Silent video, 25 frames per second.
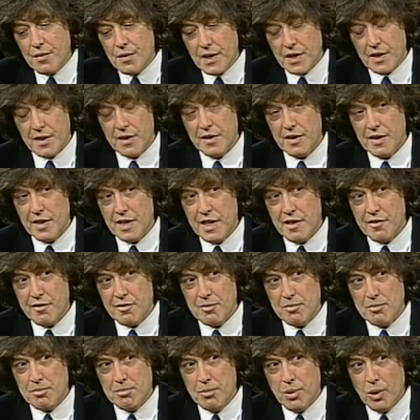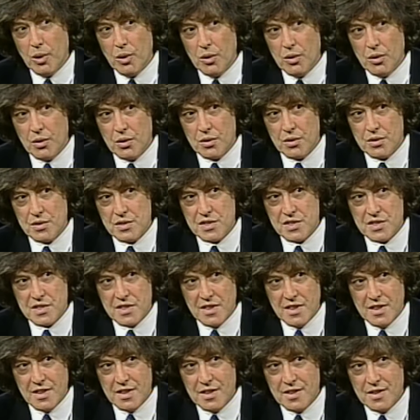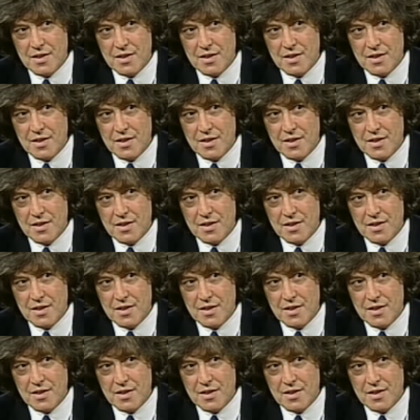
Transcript: we can even pause.